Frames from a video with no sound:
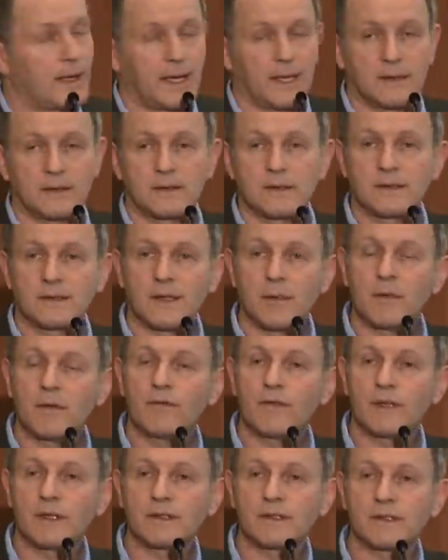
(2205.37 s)
And some
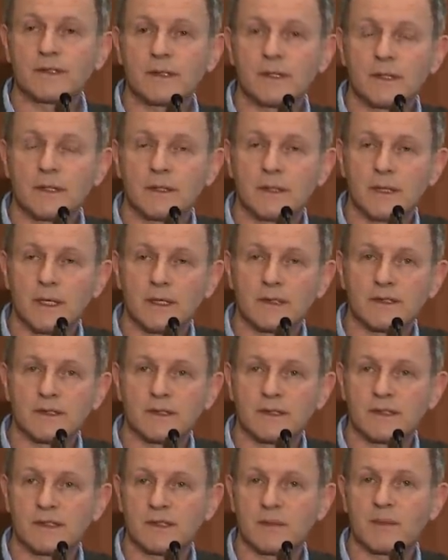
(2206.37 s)
of this
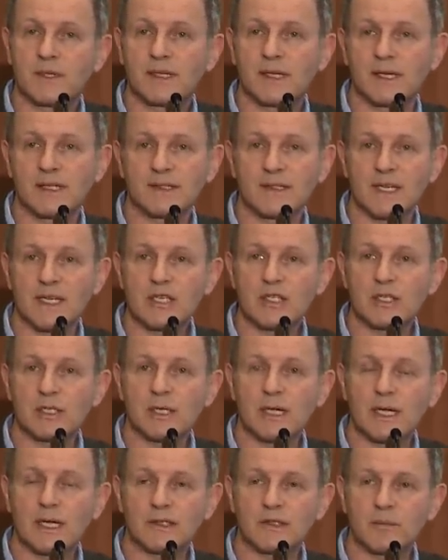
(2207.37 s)

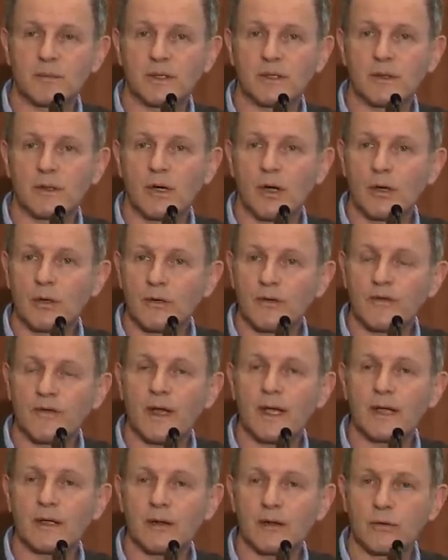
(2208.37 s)
systematization has been
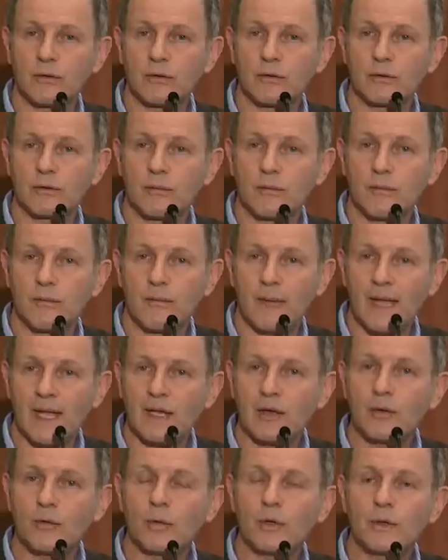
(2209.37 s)
codified through
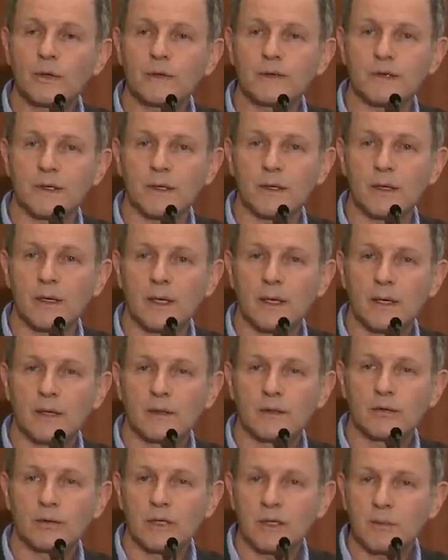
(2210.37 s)
manuals and
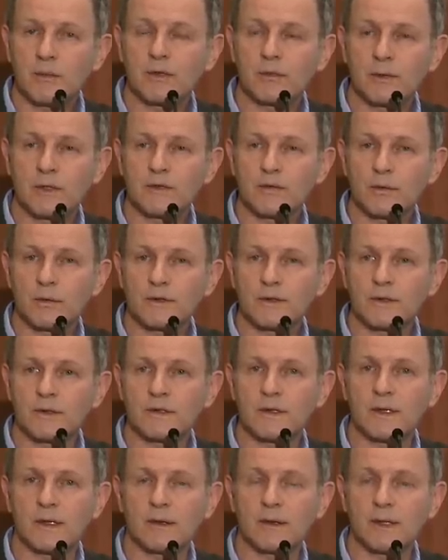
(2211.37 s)
treatment
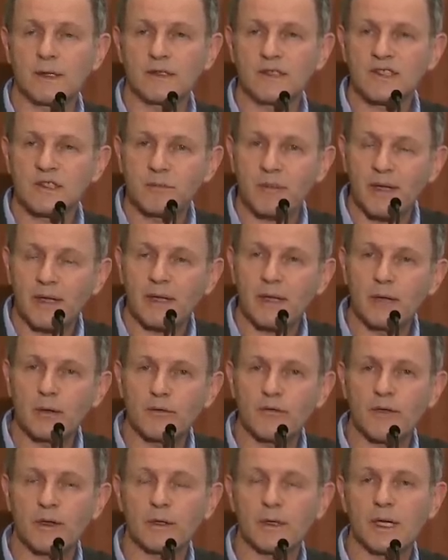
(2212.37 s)
resources that spell
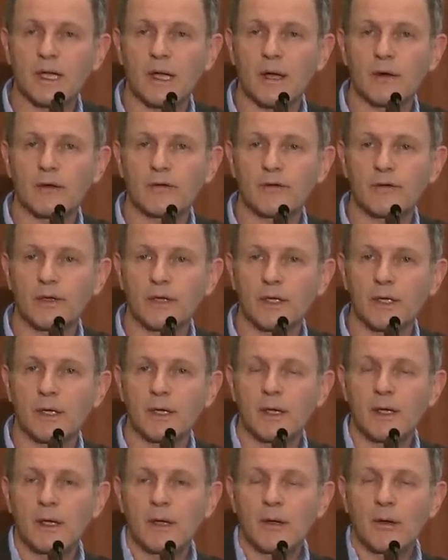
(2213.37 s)
out very carefully
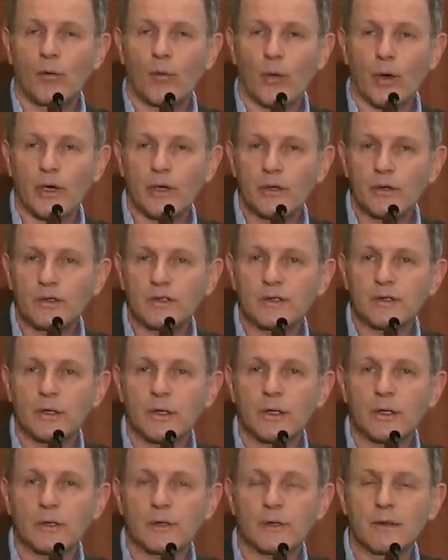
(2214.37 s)
where you
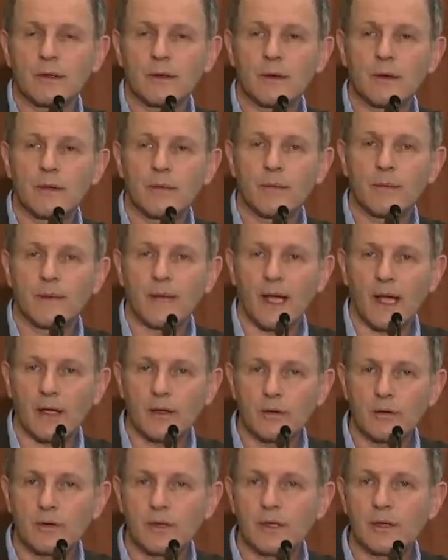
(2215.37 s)
start, how
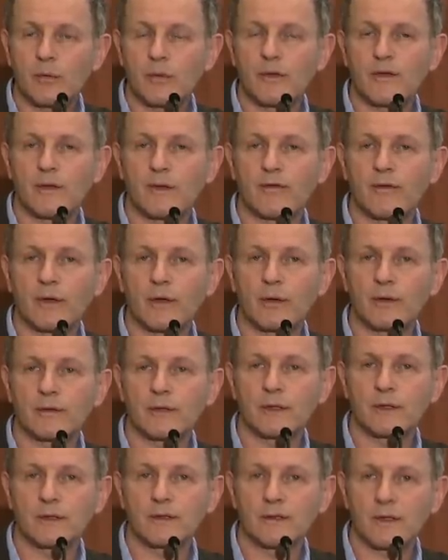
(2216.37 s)
you deal with
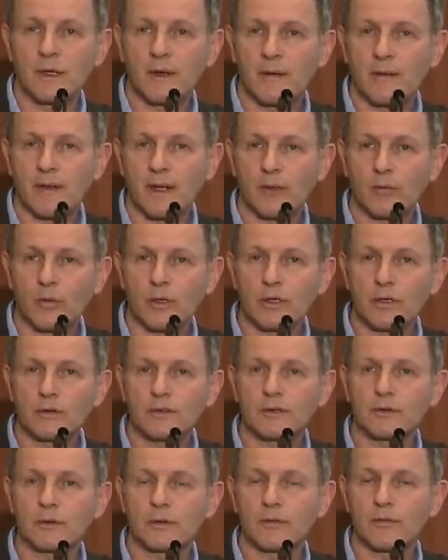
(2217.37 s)
difficulties, and where you
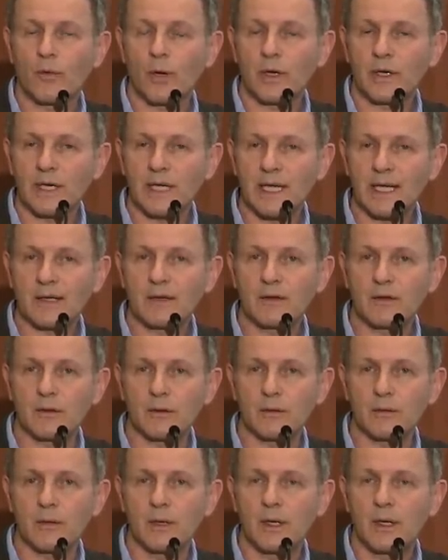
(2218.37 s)
sort of want to get
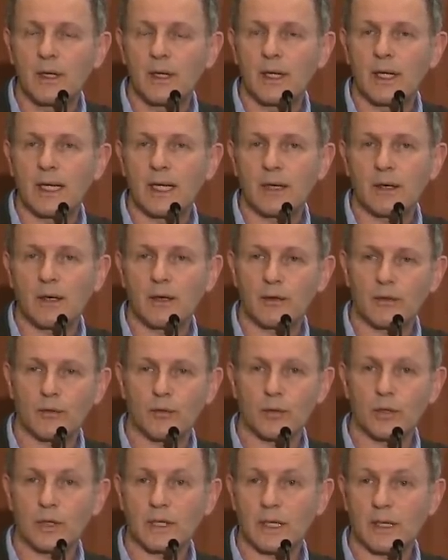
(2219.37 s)
to in either
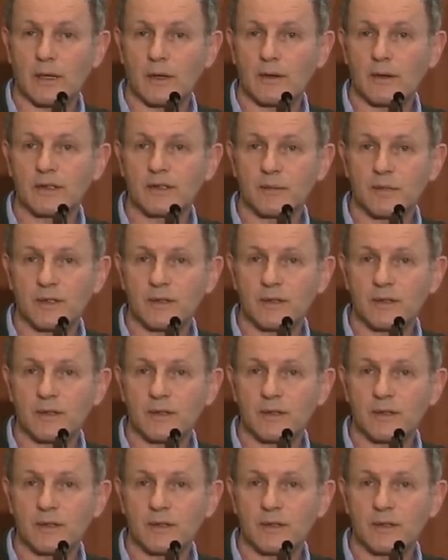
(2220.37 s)
working on this